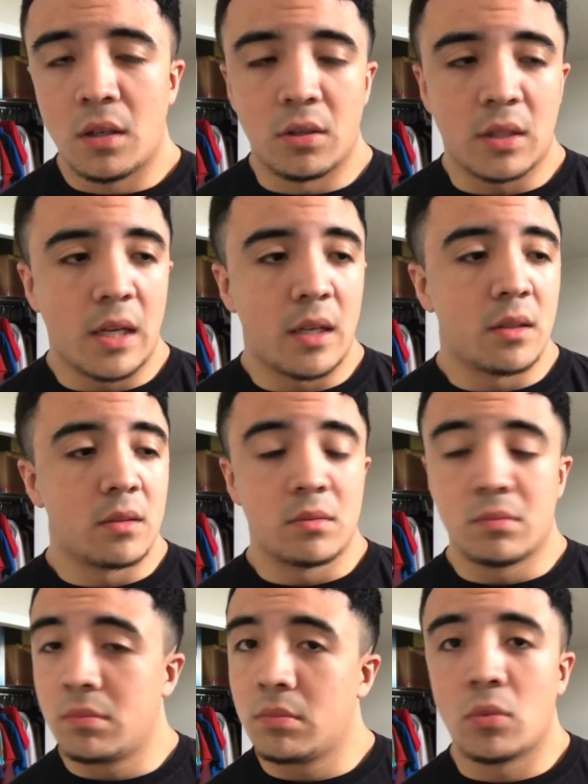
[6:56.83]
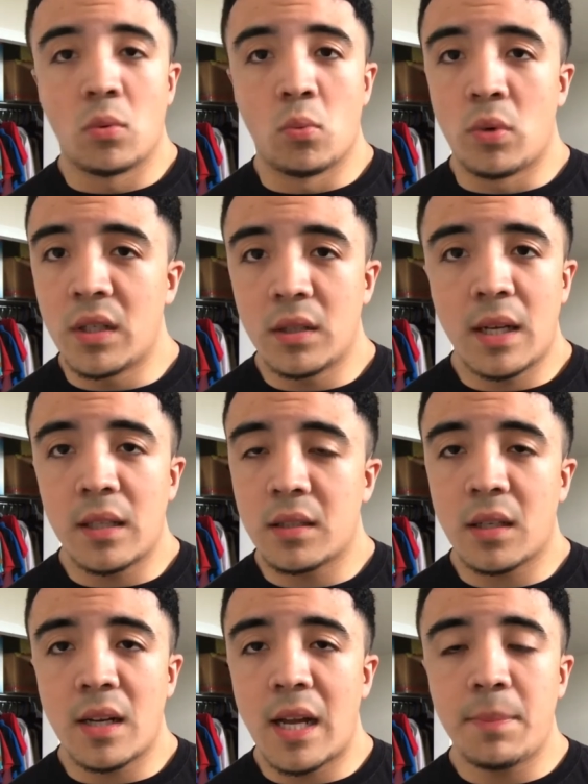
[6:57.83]
Okay, when that's
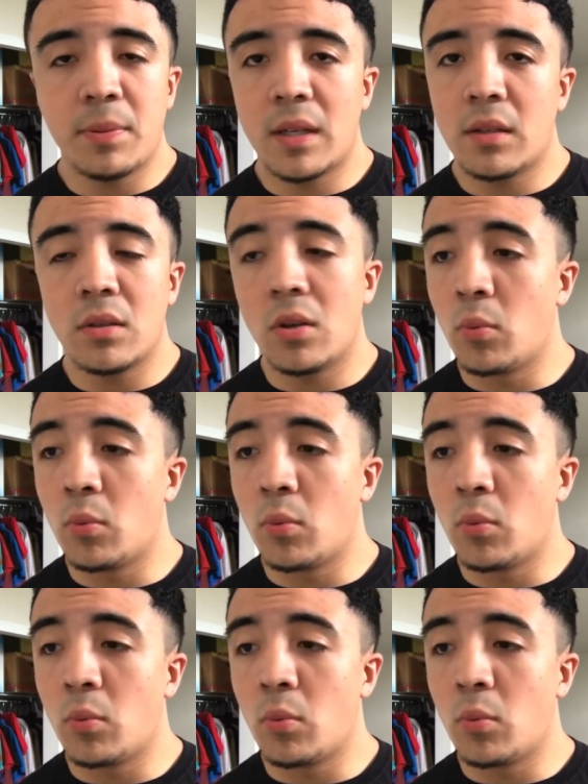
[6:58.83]
gonna happen, I don't know.